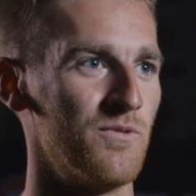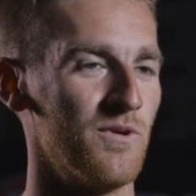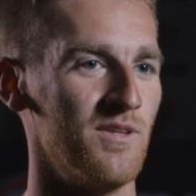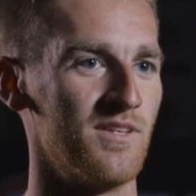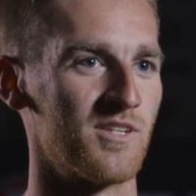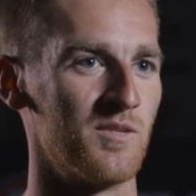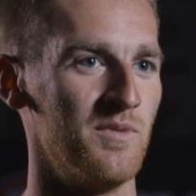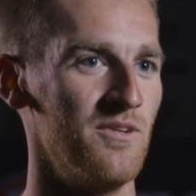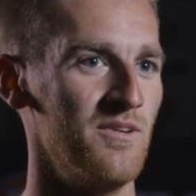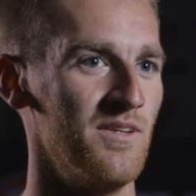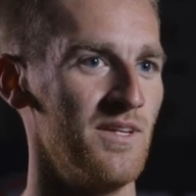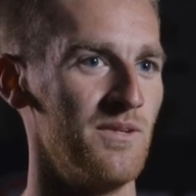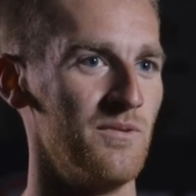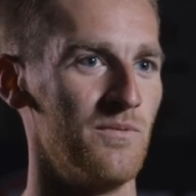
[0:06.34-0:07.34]
for this
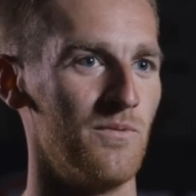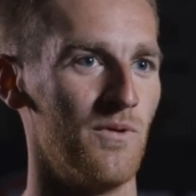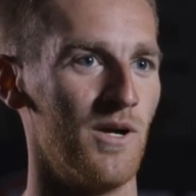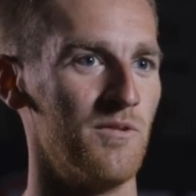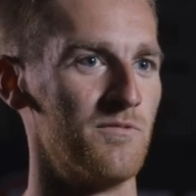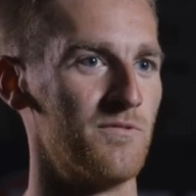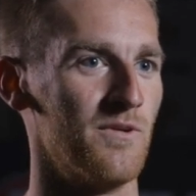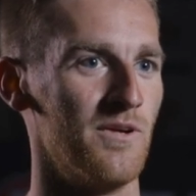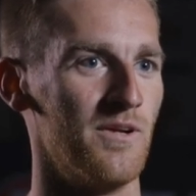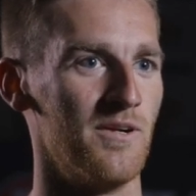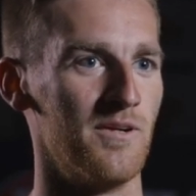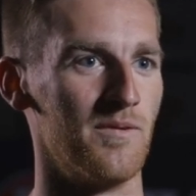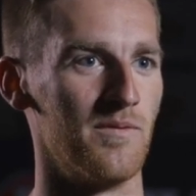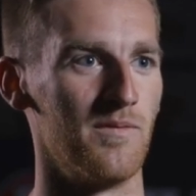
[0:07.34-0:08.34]
community, run
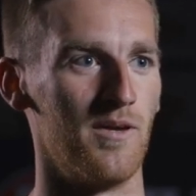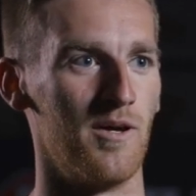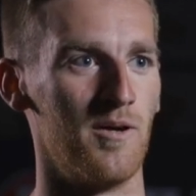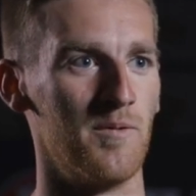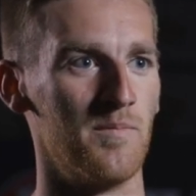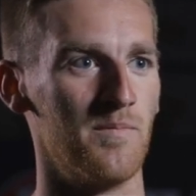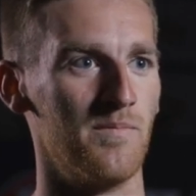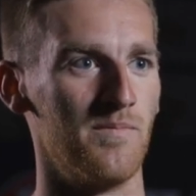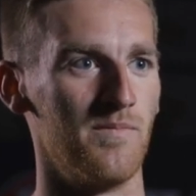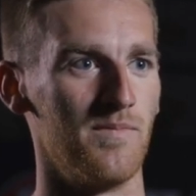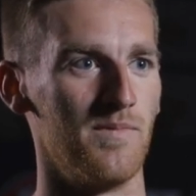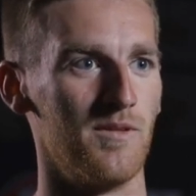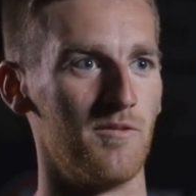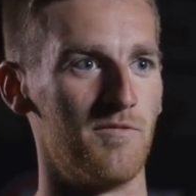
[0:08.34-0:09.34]
for
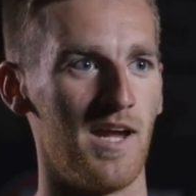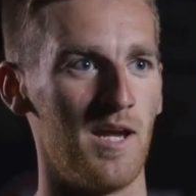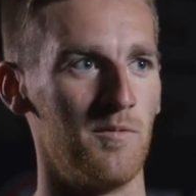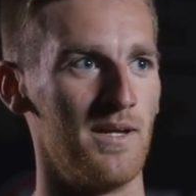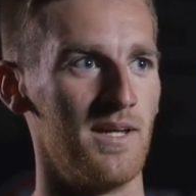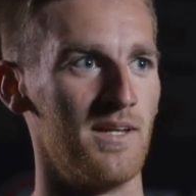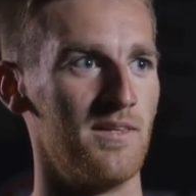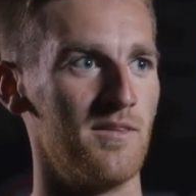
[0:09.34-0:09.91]
the family